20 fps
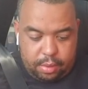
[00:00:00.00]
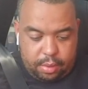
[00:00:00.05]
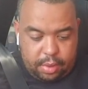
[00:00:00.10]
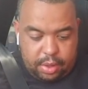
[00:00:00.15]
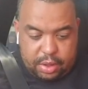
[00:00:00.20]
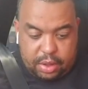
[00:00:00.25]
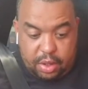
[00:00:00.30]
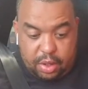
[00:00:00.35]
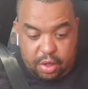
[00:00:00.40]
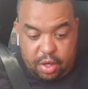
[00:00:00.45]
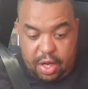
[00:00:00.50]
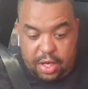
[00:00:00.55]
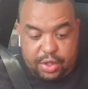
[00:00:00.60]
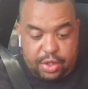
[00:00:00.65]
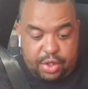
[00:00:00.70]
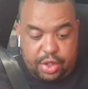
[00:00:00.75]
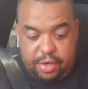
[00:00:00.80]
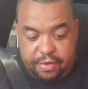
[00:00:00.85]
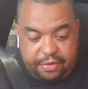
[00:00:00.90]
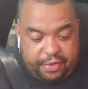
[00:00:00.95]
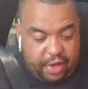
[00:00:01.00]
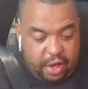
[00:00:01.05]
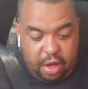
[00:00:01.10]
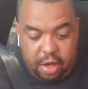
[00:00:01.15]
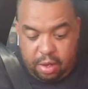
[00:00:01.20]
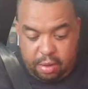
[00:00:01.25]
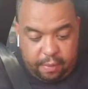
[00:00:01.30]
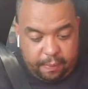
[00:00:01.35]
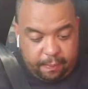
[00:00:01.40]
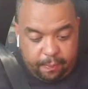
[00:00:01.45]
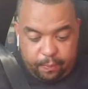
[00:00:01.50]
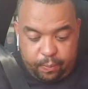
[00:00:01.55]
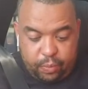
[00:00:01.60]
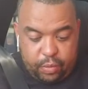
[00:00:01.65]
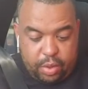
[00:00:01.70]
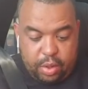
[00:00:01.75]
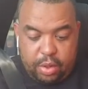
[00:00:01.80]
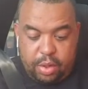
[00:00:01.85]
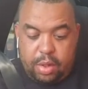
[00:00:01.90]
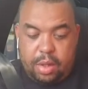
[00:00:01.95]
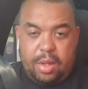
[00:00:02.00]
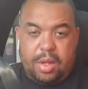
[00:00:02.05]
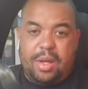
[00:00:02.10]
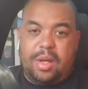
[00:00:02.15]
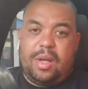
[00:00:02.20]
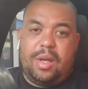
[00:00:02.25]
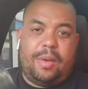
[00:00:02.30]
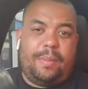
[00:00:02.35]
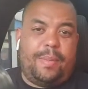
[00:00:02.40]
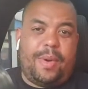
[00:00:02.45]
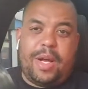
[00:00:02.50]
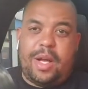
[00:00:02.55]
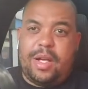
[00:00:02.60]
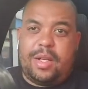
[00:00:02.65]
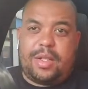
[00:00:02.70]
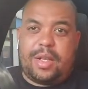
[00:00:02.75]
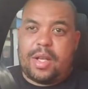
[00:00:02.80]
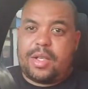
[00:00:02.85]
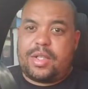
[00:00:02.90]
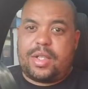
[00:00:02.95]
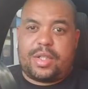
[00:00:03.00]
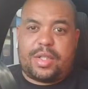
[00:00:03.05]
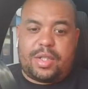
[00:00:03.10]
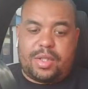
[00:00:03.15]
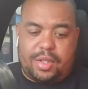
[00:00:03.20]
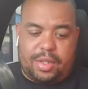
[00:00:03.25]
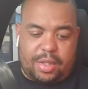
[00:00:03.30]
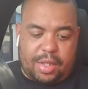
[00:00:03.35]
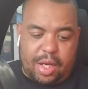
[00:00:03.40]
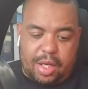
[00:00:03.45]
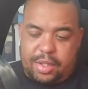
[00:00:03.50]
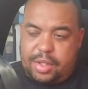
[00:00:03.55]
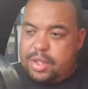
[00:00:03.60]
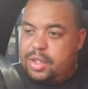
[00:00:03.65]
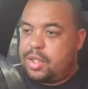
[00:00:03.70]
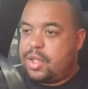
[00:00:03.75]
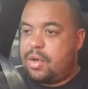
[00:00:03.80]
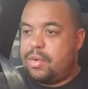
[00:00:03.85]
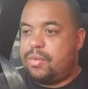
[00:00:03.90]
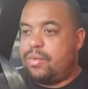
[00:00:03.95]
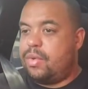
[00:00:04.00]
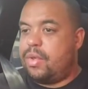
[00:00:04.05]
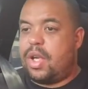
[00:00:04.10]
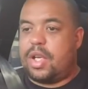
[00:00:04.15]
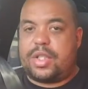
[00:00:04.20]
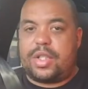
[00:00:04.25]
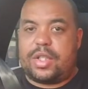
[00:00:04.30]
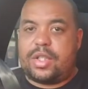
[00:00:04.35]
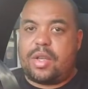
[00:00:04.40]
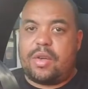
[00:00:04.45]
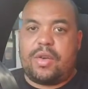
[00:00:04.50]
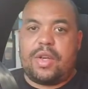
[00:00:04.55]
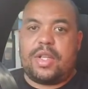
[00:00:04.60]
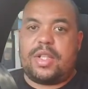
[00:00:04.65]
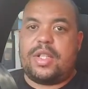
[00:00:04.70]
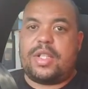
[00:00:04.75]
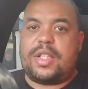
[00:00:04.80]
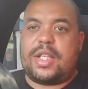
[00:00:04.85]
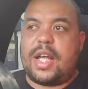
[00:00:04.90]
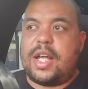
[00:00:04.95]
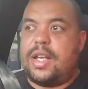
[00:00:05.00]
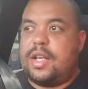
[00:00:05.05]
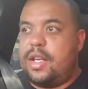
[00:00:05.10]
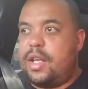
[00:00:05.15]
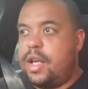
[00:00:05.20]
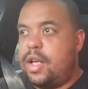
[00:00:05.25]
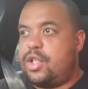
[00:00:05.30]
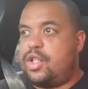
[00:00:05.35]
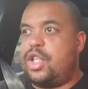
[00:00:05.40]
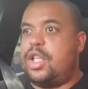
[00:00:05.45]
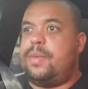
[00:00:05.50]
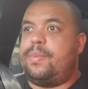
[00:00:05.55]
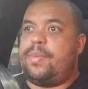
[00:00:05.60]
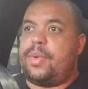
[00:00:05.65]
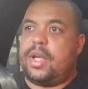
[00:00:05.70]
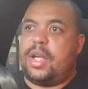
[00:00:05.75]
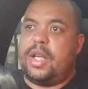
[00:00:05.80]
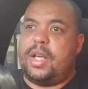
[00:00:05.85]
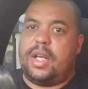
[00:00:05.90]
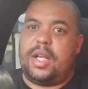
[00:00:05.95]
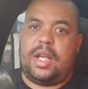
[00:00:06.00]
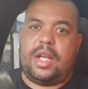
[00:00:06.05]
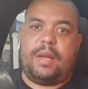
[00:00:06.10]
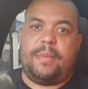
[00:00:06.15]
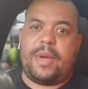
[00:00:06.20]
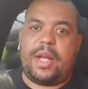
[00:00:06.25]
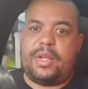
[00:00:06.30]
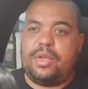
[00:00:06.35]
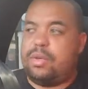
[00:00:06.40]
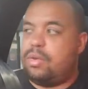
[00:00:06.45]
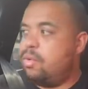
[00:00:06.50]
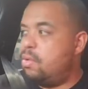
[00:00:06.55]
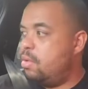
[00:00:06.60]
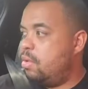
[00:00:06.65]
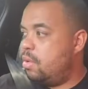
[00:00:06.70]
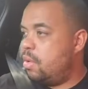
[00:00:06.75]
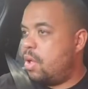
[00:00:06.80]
It's a nice shifter. But I just don't understand a Jeep in a manual.